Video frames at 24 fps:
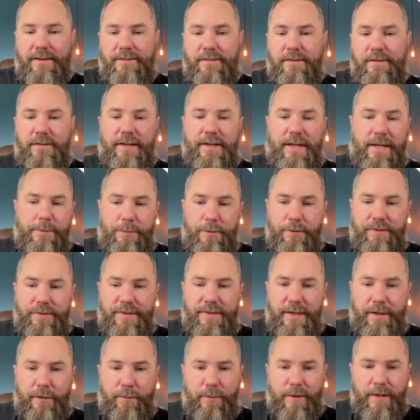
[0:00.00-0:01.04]
So look, I can put
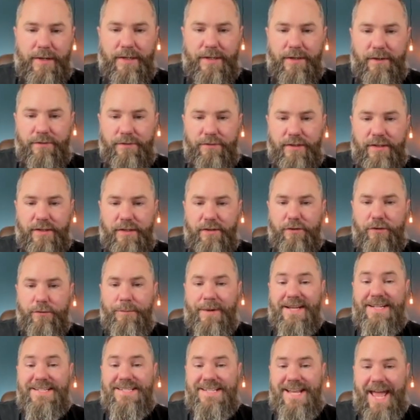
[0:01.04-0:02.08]
that right here. So here's
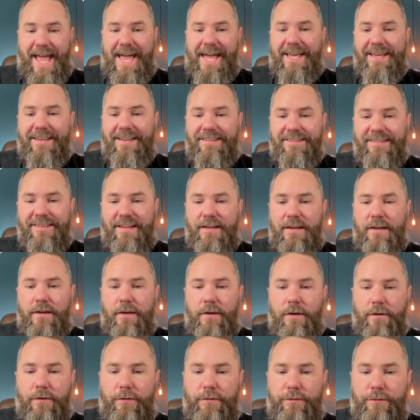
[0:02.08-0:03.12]
my tags
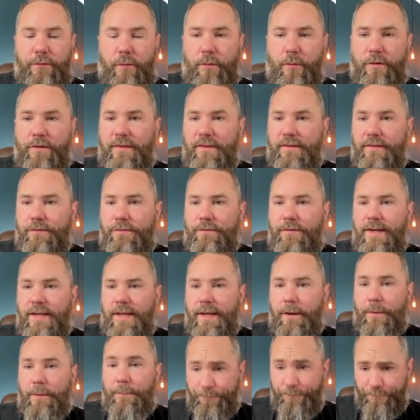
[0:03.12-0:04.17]
for this
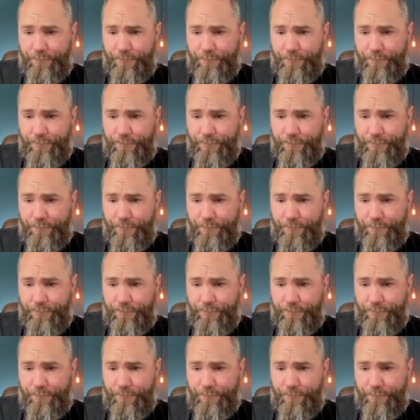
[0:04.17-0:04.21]
video.